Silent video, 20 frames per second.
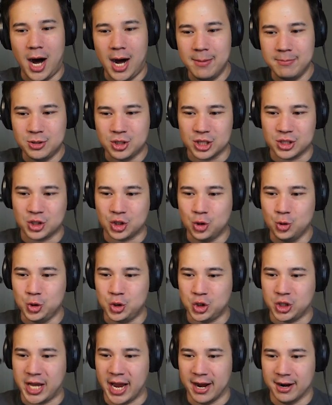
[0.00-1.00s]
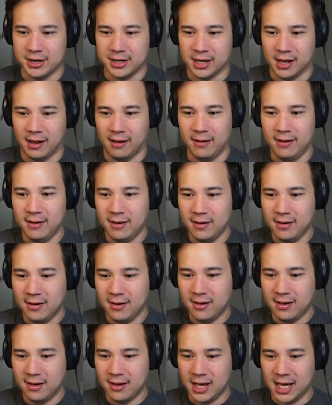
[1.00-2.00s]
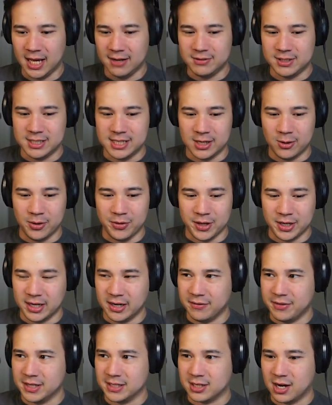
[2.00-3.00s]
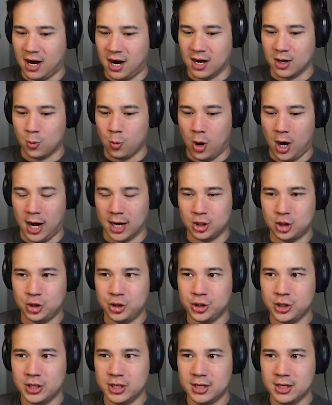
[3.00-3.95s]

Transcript: I'm just too scared to have to deal with any of this hogwash.